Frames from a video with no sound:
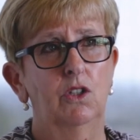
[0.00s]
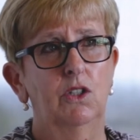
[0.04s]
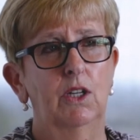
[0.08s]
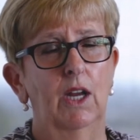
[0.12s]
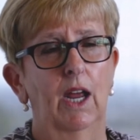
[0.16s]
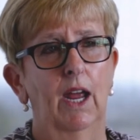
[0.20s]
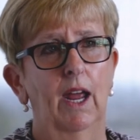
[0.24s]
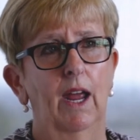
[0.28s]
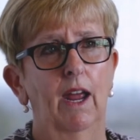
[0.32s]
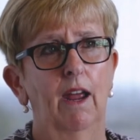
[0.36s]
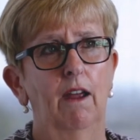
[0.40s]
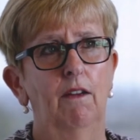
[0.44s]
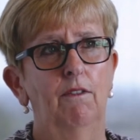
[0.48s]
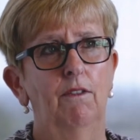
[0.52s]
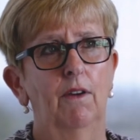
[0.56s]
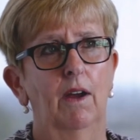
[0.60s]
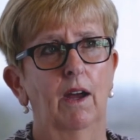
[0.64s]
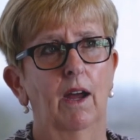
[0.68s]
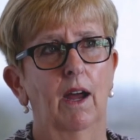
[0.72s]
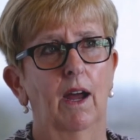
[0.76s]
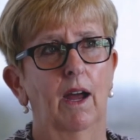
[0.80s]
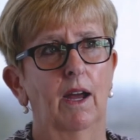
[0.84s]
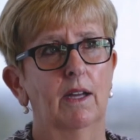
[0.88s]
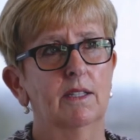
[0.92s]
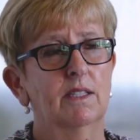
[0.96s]
to have
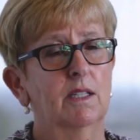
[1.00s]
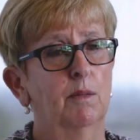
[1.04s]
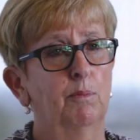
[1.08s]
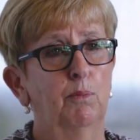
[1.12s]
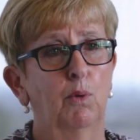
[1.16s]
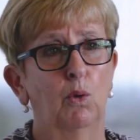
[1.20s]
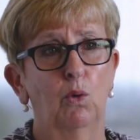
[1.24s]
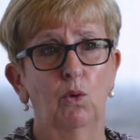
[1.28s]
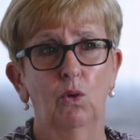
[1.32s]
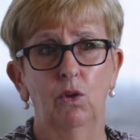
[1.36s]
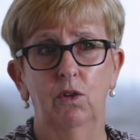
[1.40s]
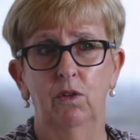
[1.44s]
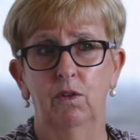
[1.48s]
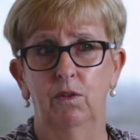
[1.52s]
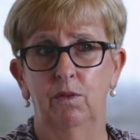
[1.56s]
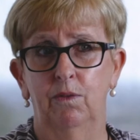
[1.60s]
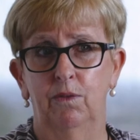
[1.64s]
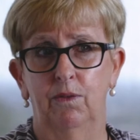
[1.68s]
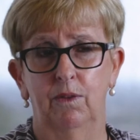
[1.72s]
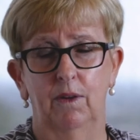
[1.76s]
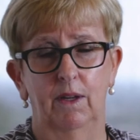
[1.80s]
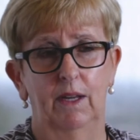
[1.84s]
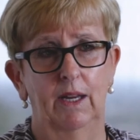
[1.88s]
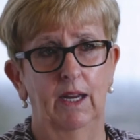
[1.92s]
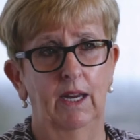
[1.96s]
a supportive
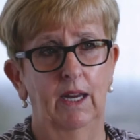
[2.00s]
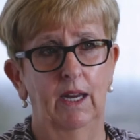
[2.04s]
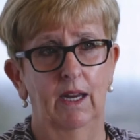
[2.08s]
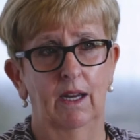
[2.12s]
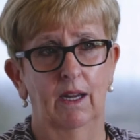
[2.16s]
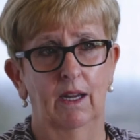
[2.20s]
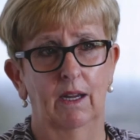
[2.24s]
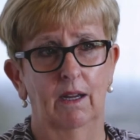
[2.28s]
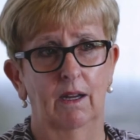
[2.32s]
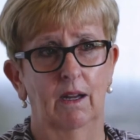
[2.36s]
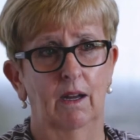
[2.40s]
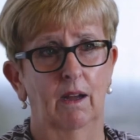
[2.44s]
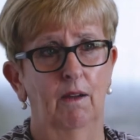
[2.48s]
ear,